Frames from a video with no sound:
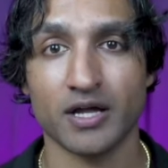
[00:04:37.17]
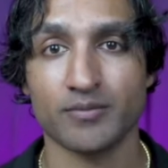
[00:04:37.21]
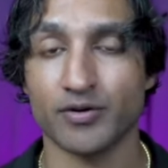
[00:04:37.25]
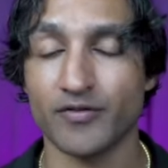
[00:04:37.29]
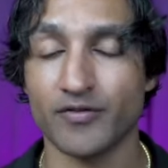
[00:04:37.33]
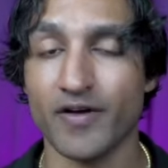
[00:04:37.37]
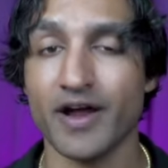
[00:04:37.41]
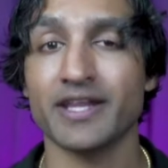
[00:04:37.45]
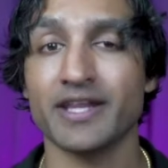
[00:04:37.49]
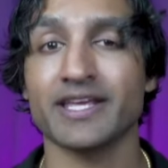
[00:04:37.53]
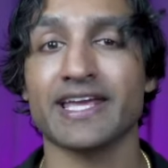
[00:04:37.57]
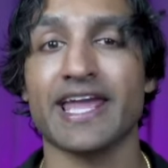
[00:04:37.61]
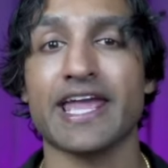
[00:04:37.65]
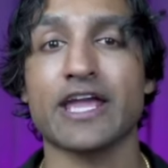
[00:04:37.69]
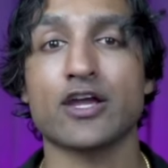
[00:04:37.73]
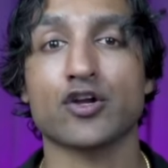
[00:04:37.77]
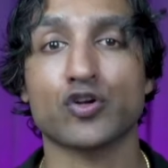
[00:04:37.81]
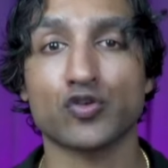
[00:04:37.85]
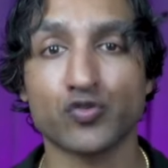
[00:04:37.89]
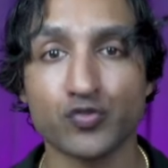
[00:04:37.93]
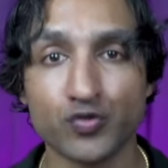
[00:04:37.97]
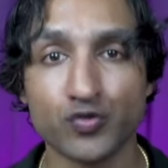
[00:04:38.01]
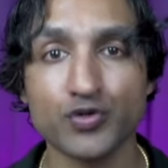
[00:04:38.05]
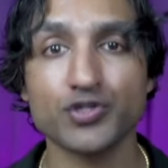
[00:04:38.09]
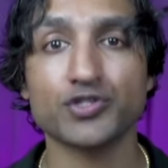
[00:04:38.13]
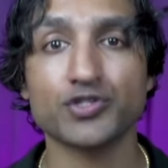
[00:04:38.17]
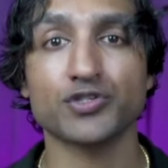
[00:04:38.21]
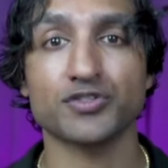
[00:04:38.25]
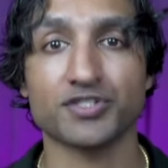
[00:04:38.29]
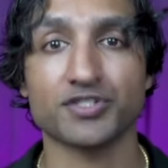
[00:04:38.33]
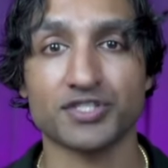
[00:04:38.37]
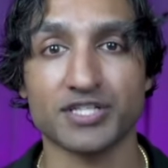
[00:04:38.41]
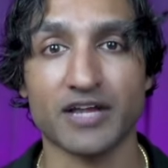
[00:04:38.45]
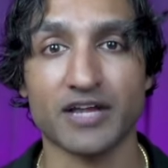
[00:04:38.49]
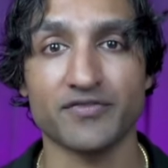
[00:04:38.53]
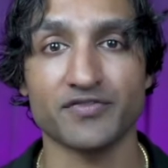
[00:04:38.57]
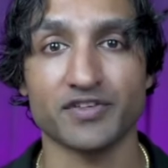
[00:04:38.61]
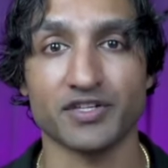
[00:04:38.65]
providing a crucial
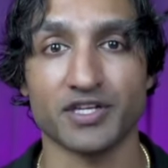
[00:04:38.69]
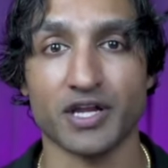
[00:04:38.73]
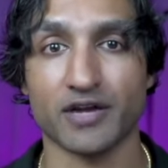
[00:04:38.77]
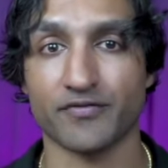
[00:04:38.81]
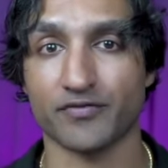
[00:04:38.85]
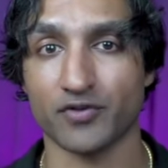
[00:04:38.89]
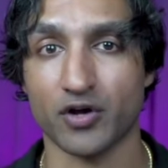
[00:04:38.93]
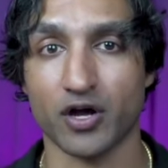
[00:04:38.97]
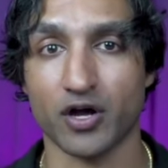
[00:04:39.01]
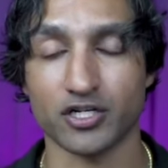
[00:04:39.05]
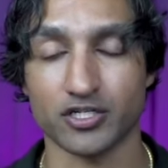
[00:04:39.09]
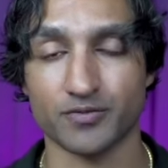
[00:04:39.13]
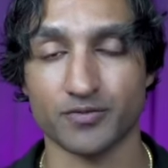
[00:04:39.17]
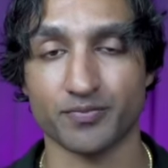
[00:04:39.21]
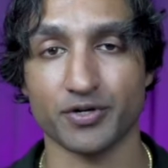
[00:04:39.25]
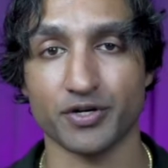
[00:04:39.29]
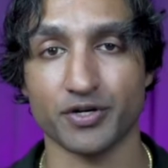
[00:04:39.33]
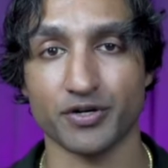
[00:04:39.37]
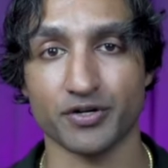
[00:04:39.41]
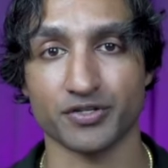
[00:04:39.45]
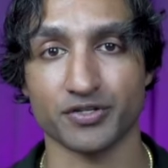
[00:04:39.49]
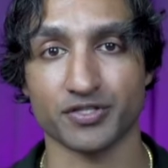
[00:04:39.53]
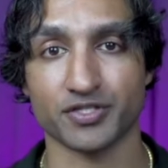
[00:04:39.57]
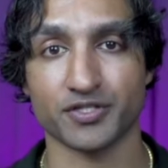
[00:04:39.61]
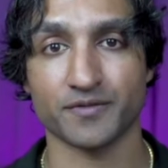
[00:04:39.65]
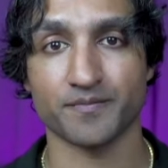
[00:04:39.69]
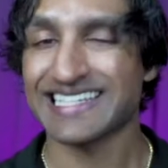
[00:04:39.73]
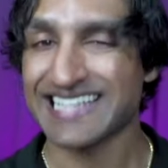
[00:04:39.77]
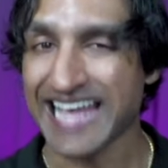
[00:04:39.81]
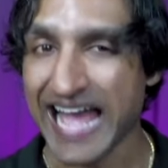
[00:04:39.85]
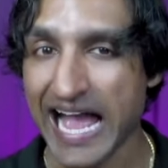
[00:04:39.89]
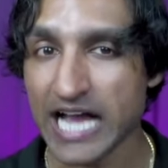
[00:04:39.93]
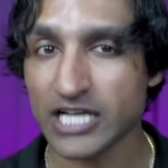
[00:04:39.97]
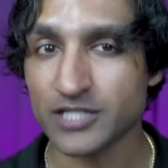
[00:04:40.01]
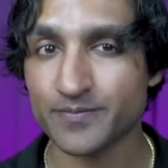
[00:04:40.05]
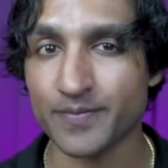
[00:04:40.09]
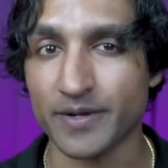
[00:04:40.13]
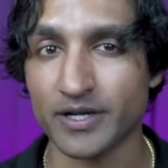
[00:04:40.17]
safety net for entrepreneurs.
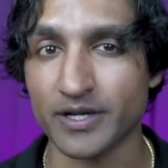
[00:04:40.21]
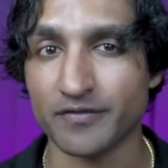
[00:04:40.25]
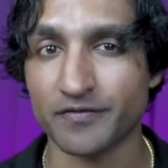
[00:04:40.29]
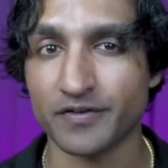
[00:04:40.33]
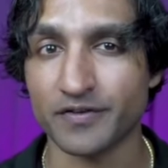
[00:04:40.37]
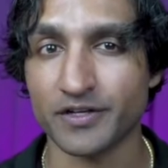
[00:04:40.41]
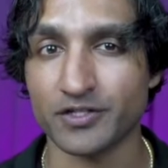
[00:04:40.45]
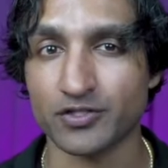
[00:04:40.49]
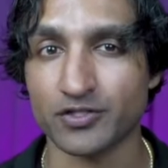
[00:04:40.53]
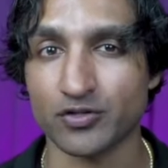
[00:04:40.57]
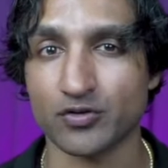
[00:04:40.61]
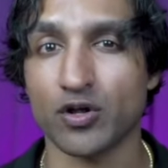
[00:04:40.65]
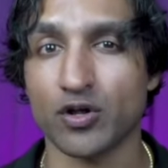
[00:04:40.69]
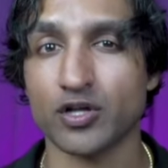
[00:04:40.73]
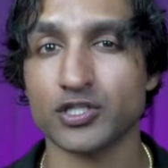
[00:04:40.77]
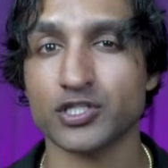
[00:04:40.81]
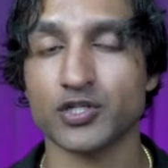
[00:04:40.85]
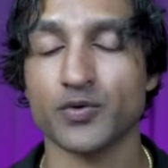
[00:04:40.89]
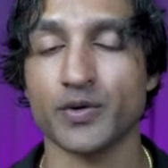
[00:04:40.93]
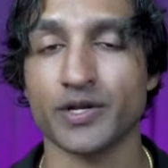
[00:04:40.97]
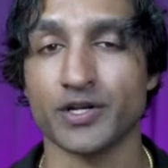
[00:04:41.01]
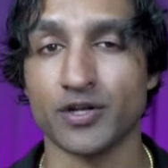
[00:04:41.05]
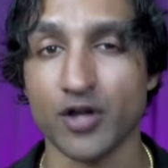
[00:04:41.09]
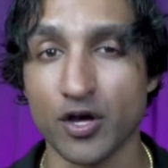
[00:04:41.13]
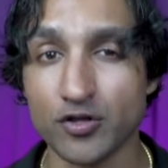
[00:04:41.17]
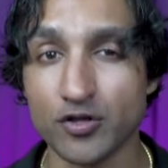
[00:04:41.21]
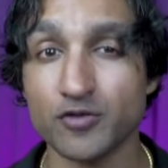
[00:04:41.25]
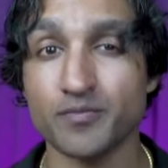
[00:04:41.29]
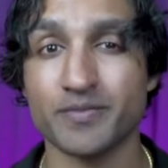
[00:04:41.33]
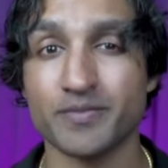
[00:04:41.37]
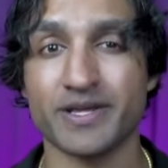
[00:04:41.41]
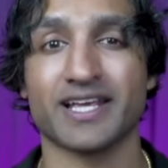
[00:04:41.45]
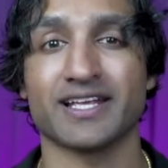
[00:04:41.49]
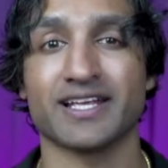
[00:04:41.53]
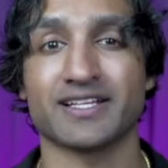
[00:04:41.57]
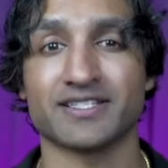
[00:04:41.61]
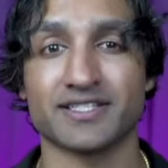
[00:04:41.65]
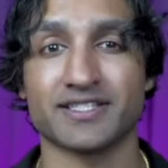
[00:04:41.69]
Tax benefits are also another
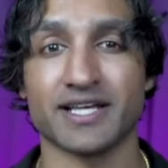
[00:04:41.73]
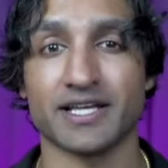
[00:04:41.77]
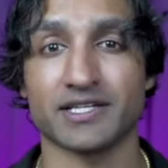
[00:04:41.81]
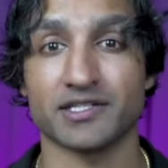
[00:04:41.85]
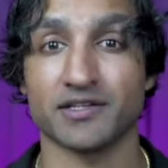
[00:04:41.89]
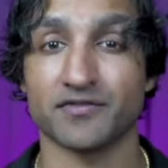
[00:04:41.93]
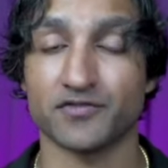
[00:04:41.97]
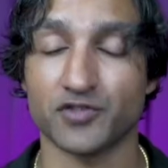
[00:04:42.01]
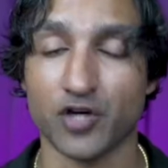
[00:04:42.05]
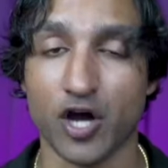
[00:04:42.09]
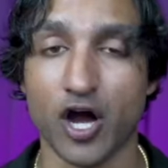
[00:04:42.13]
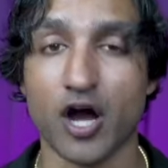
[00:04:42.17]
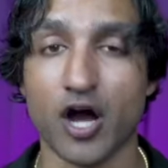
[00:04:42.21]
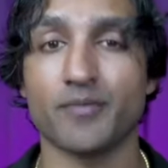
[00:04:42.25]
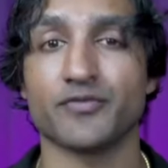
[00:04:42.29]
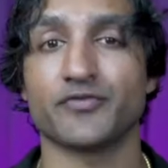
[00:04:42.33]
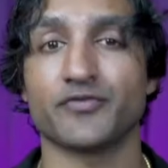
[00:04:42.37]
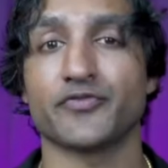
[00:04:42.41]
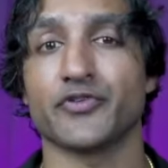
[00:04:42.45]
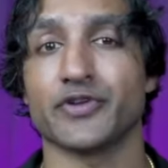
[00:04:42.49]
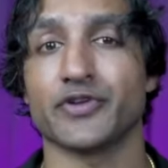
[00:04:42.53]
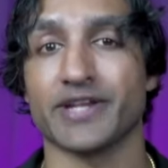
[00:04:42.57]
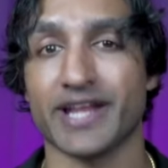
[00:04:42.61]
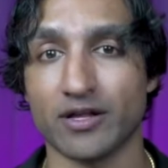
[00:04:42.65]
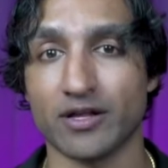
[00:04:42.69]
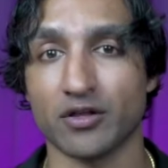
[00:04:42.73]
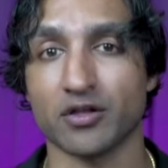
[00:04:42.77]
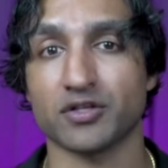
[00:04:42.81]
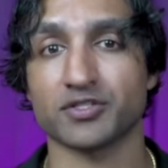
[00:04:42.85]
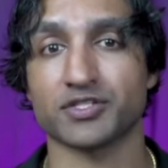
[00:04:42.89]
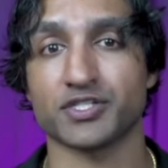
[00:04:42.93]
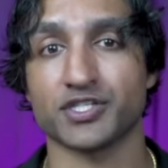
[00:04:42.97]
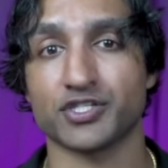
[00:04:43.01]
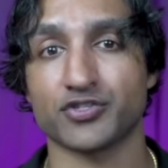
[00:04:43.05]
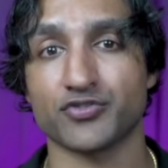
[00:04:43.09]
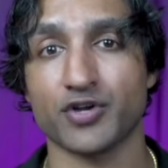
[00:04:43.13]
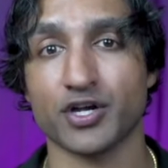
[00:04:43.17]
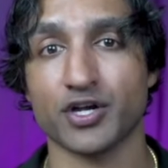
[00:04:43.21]
big incentive to opt for an
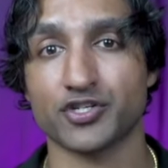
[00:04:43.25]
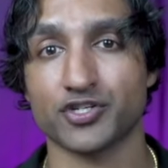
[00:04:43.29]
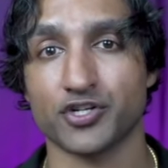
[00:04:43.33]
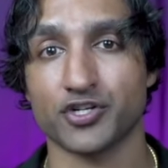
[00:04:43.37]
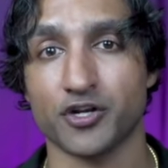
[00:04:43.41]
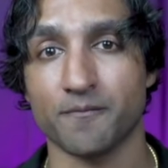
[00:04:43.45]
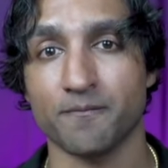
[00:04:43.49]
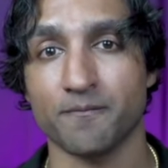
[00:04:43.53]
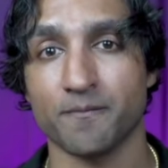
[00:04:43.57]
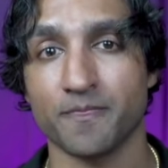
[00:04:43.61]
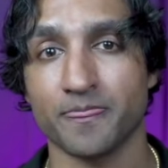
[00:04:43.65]
LLC structure.